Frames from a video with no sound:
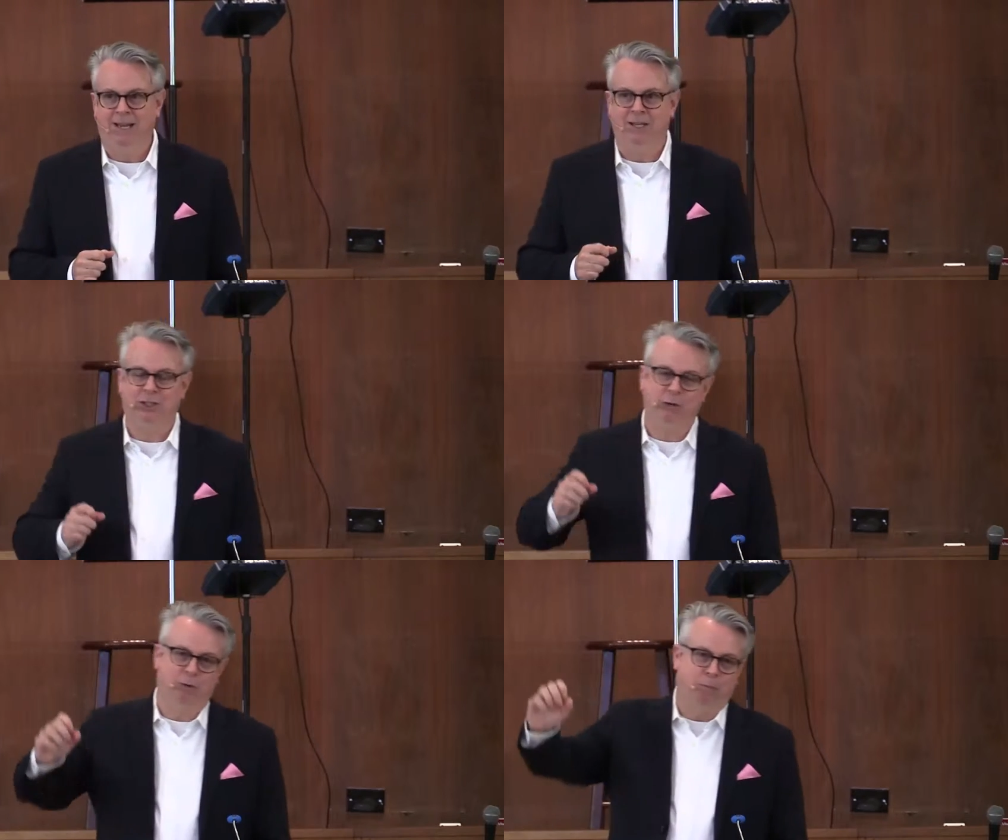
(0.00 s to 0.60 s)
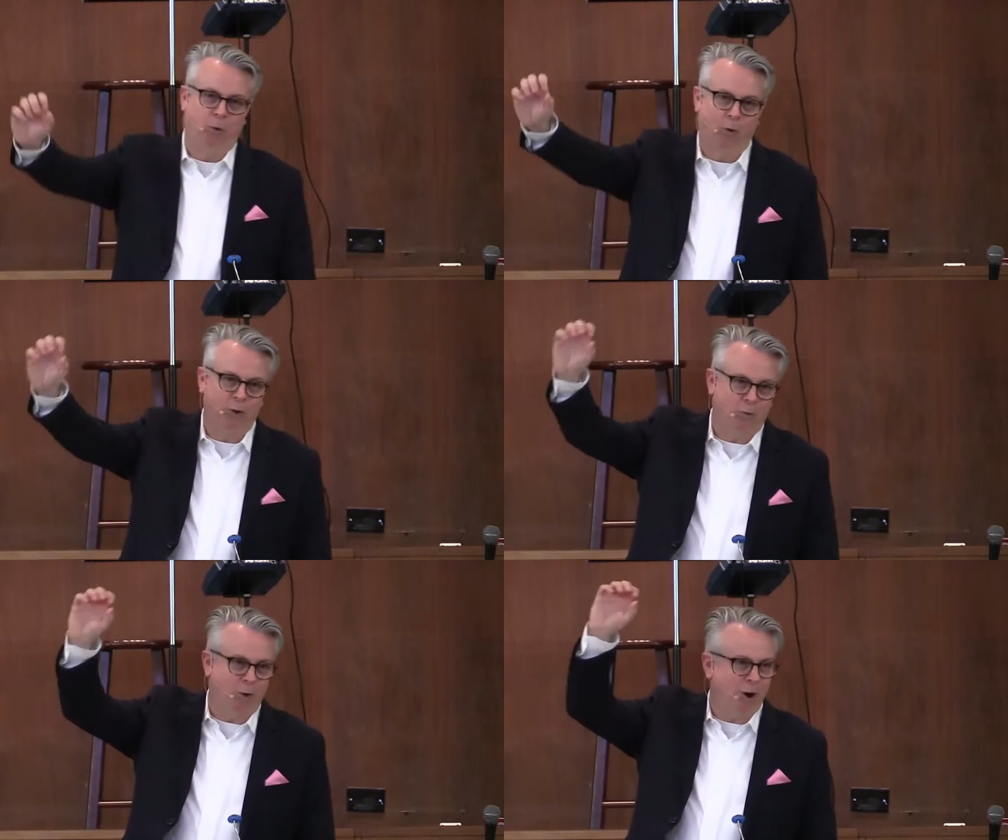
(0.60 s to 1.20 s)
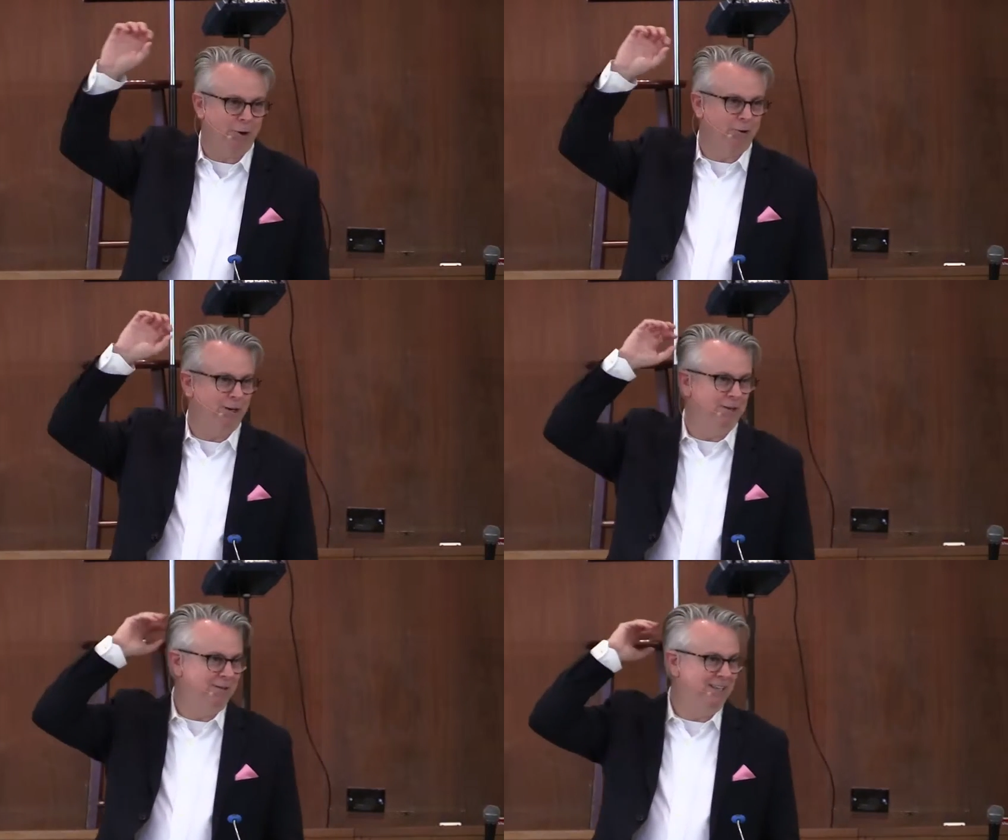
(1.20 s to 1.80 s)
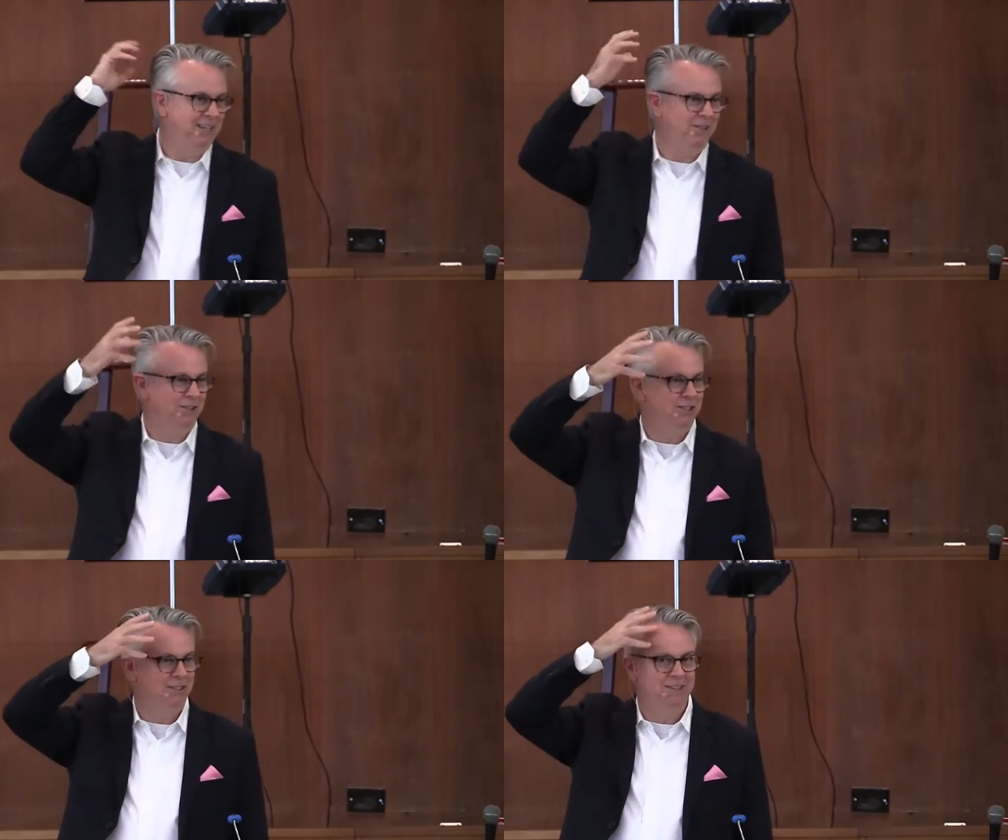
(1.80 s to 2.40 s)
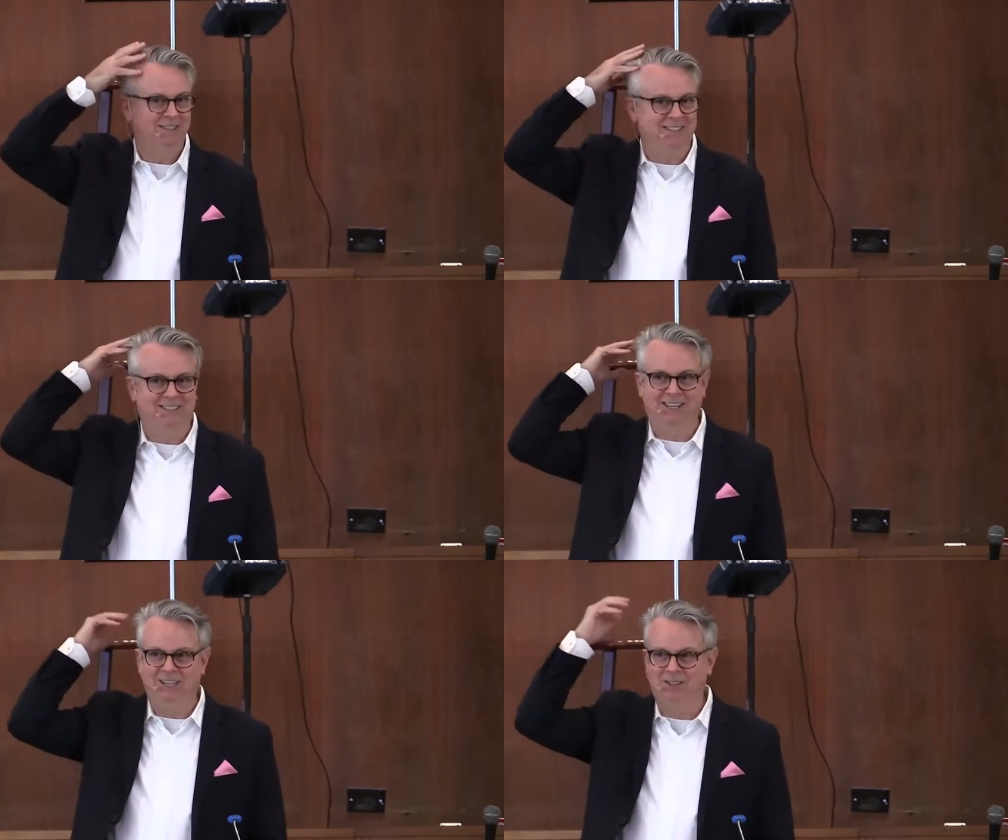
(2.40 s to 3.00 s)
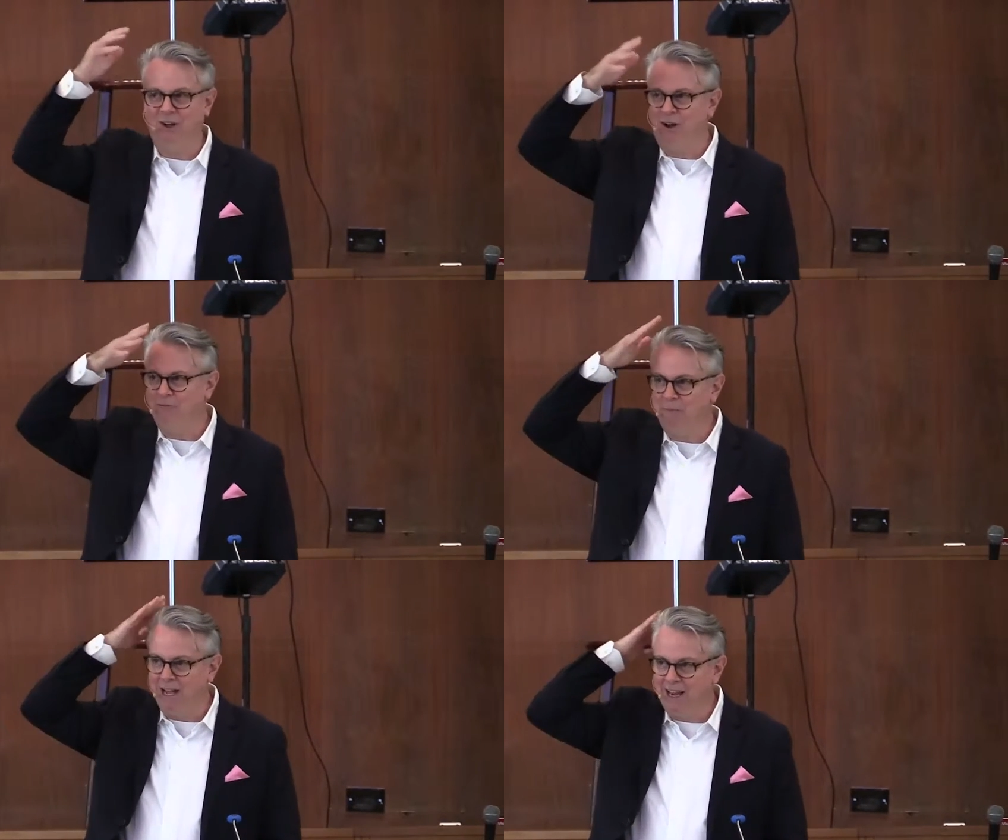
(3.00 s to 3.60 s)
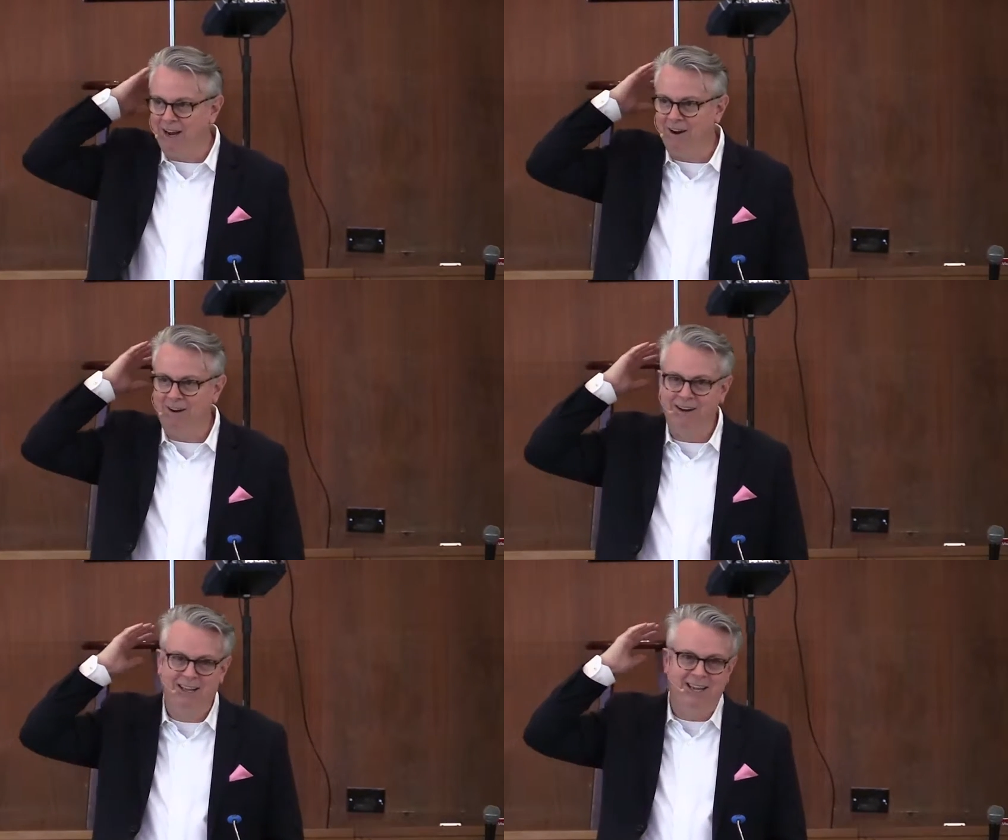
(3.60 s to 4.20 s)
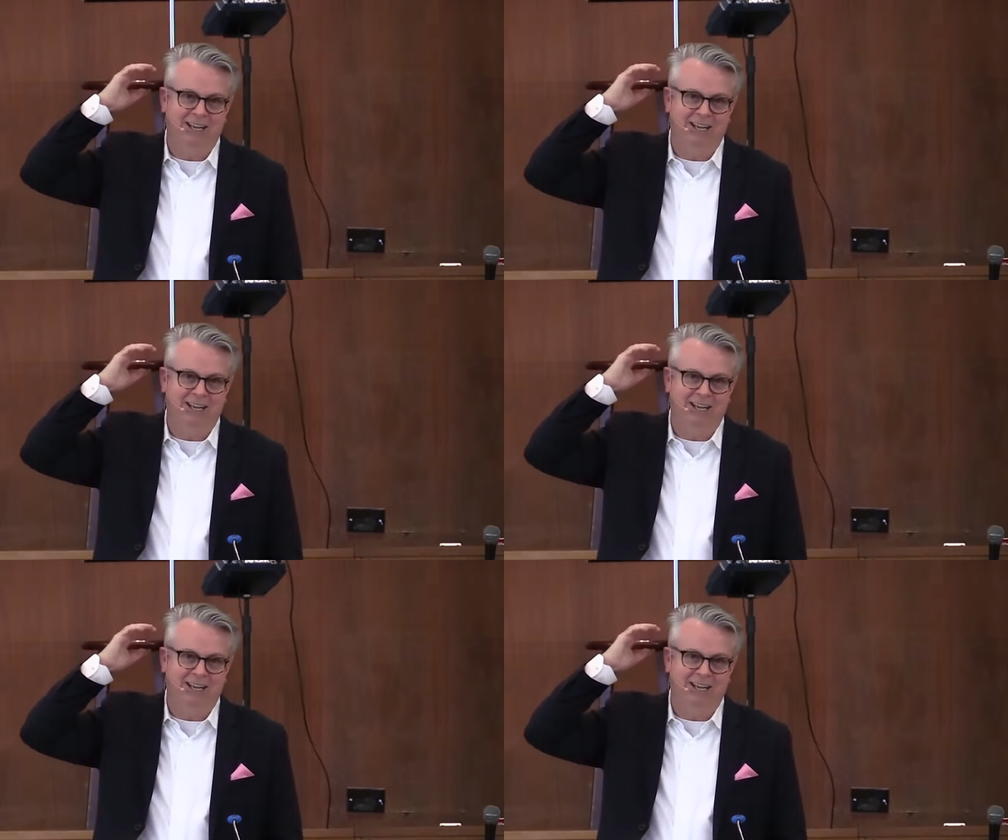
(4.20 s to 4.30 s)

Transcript: And she would pour the water to get the suds off my hair,